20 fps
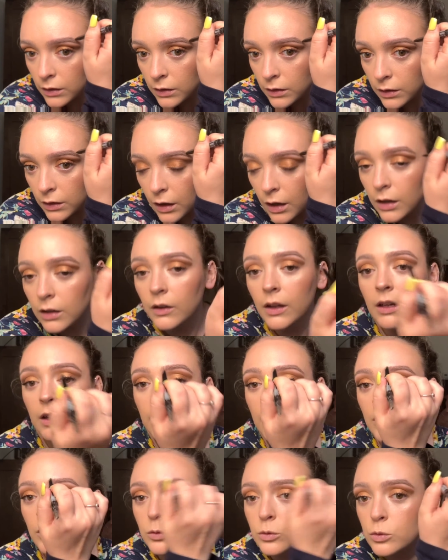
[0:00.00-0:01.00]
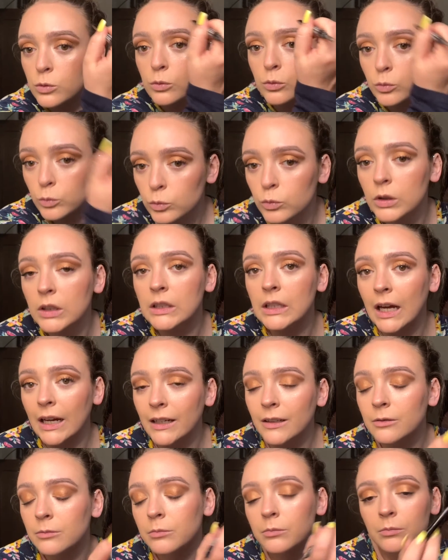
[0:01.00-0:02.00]
Not like a
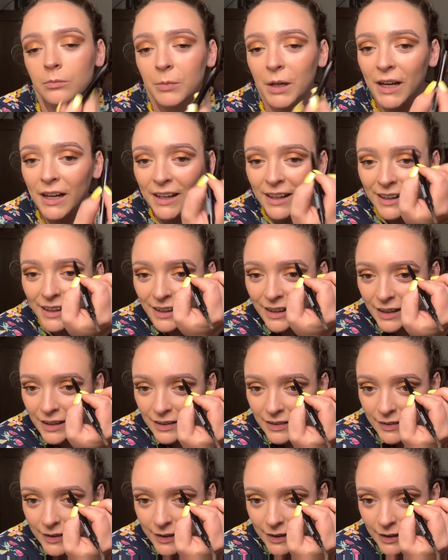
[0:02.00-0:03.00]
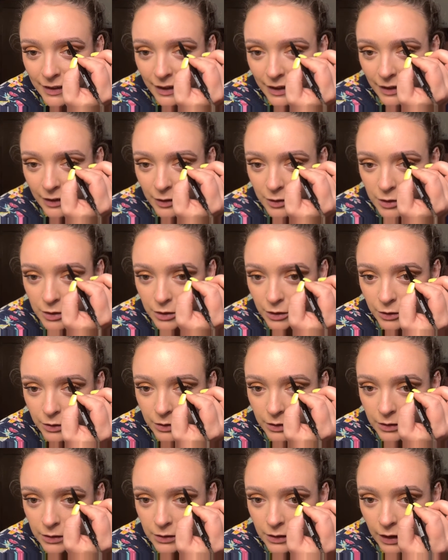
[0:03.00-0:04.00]
line, but like hair
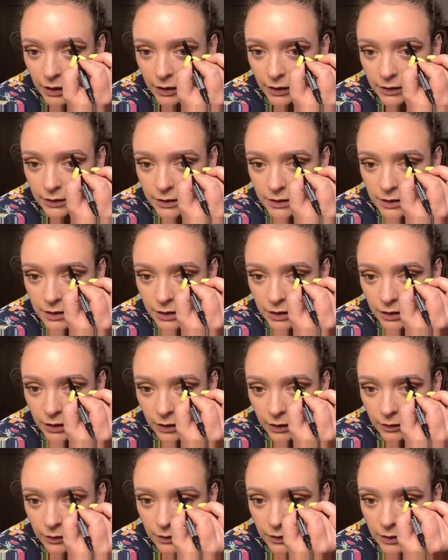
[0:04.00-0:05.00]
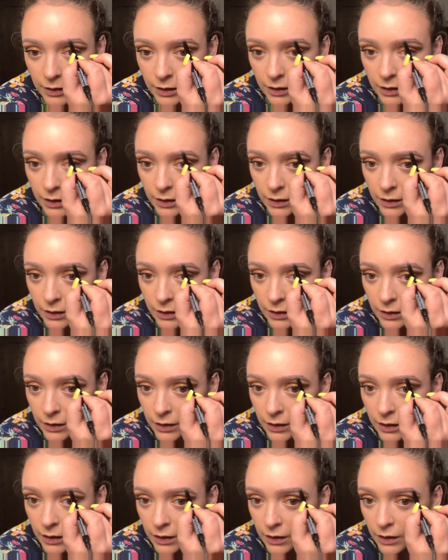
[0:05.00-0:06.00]
stroke lines, you know.
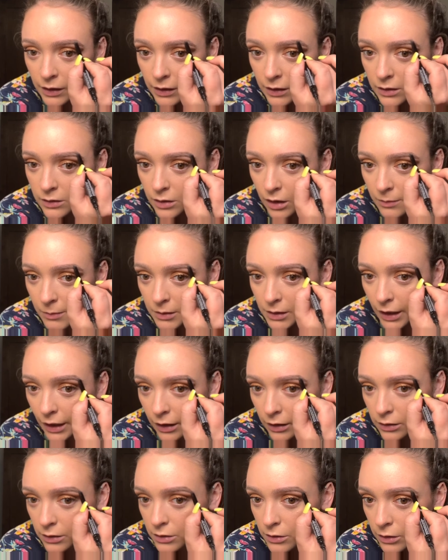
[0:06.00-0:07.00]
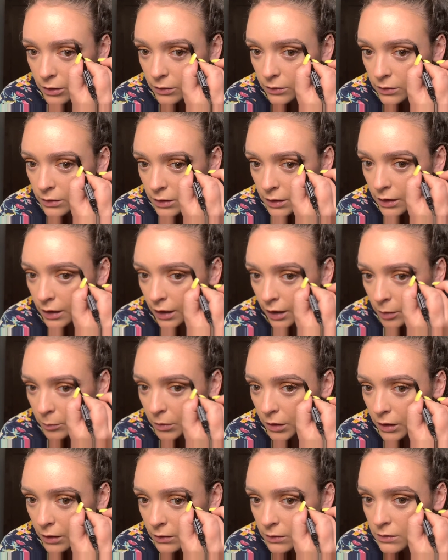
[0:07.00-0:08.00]
It's all about the hair strokes and
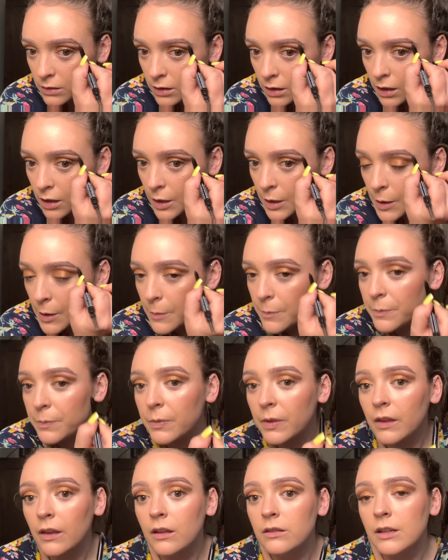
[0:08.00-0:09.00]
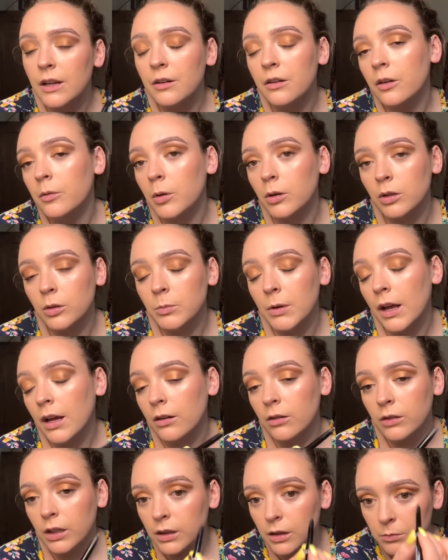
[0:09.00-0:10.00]
eyebrows. Because I don't know about you, but I
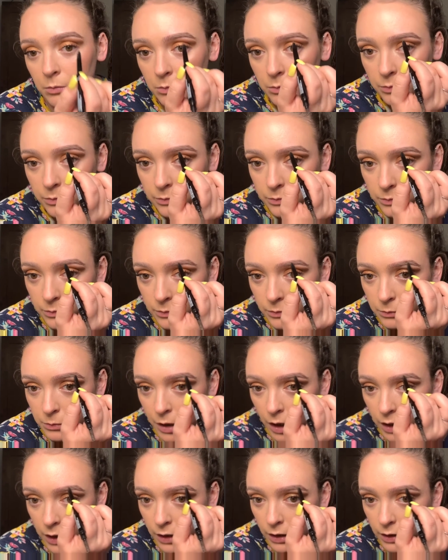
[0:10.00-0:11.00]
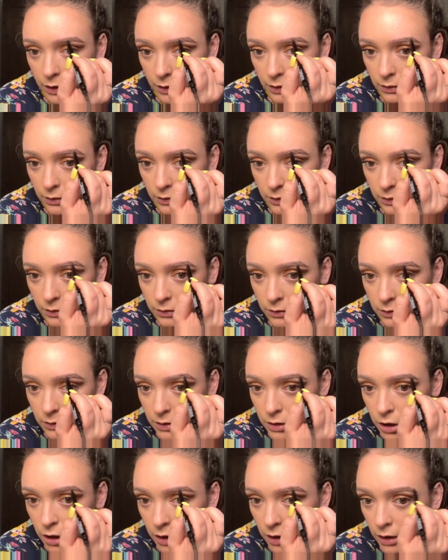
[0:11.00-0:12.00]
don't like them blocky,
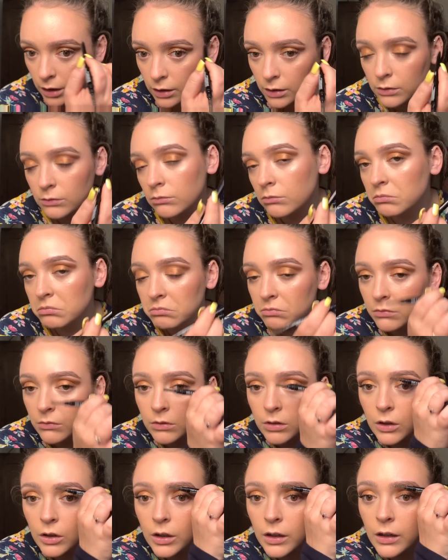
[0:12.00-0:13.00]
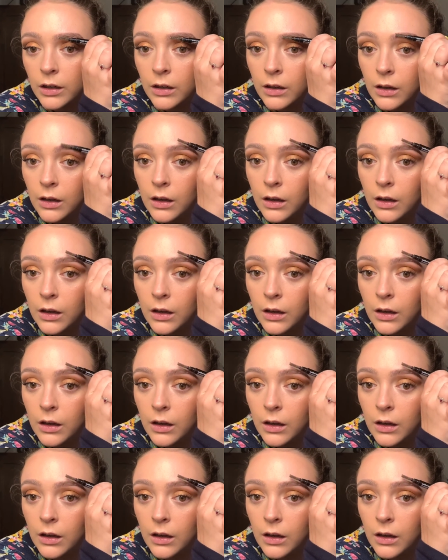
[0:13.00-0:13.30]
chunky looking.